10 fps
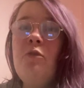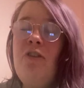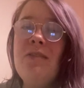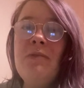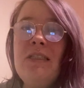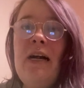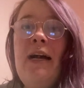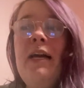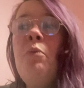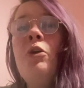Christmas
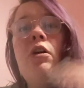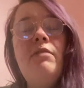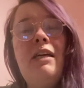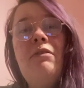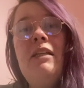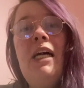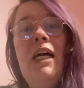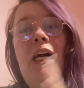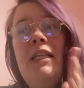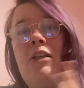Day, and we're going down
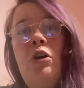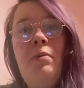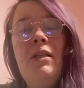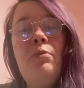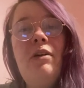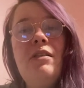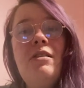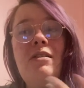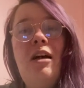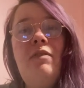there, and then opening the
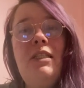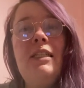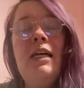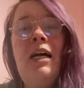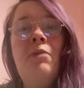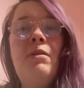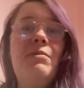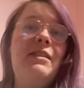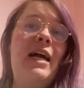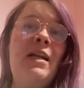presents, having dinner, and I'm
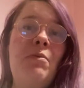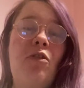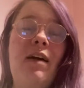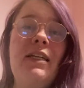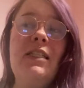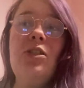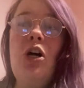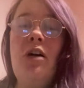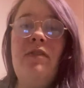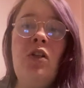staying at my granddad's
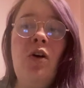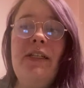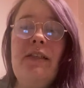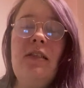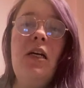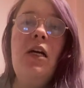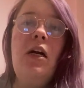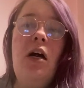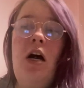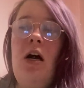overnight.
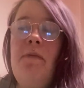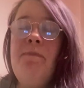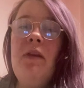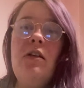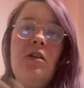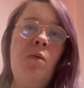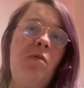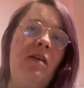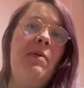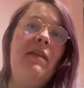Don't
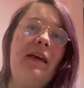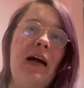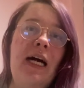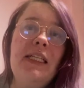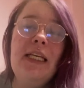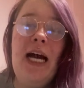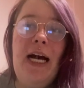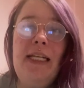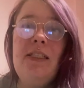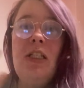worry about the
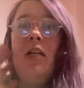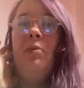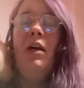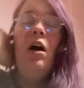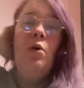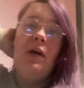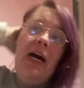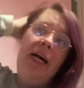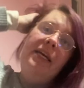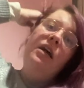cat is going to be
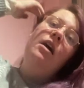okay.